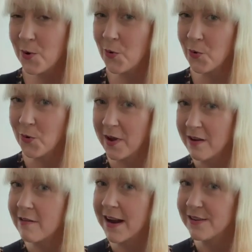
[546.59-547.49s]
all the way
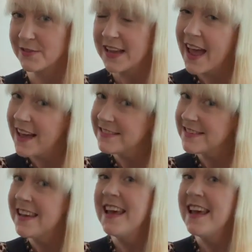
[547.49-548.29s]
around and